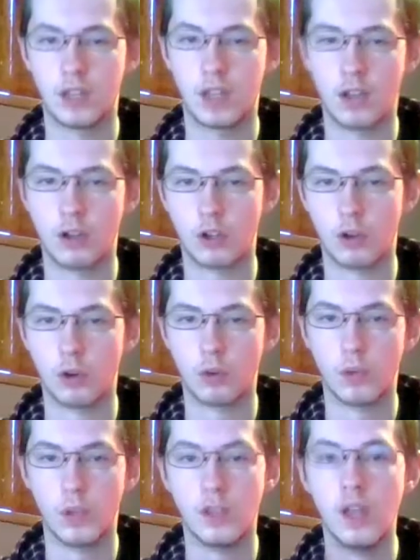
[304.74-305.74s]
I record
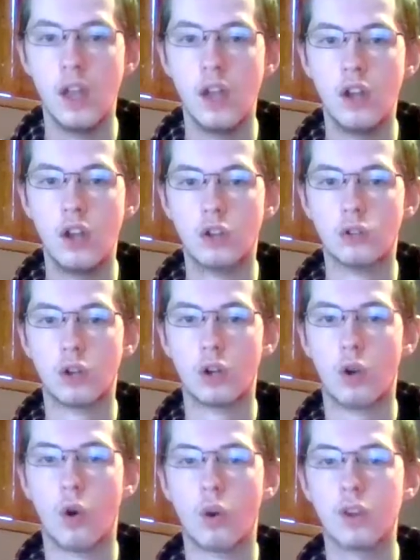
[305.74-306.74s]
with,
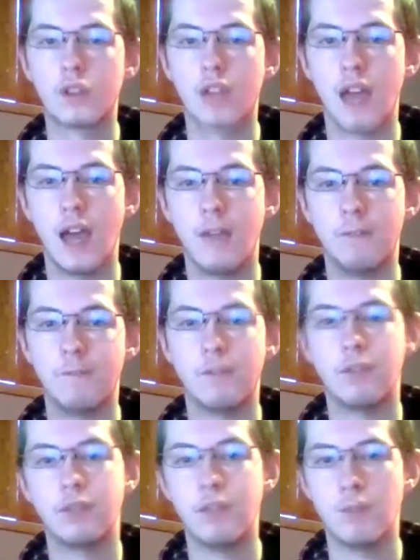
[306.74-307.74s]
records at
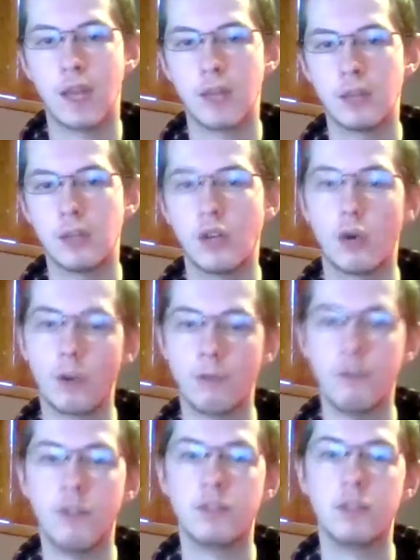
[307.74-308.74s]
50 megabit or
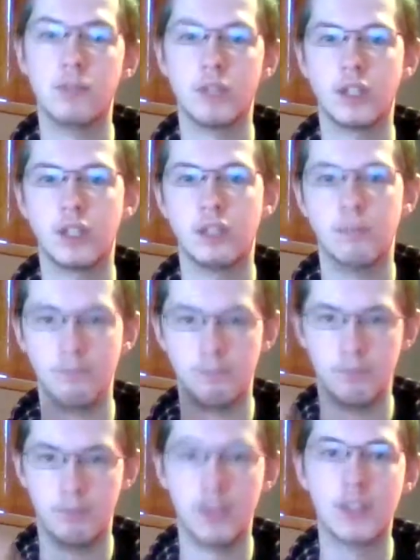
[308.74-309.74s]
50
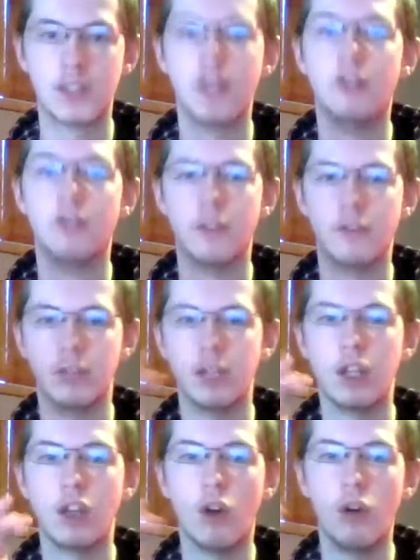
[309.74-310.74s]
million bits of the
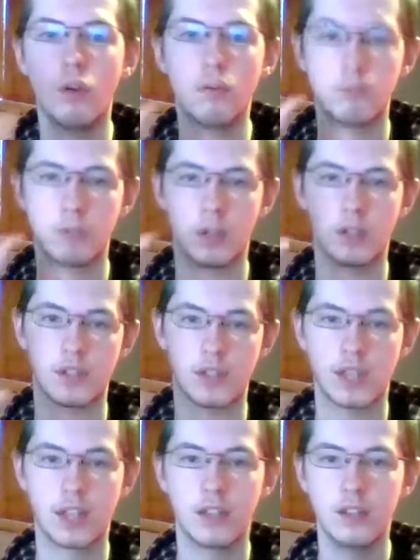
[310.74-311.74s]
video per
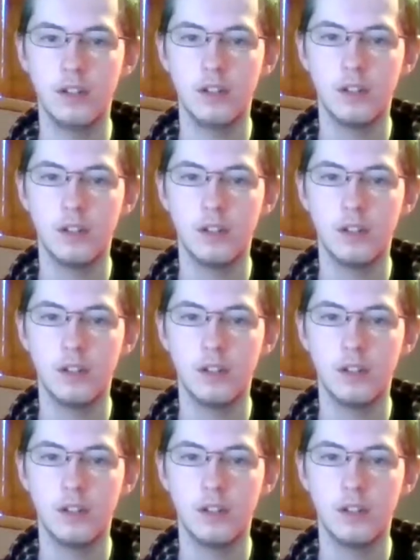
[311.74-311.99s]
second.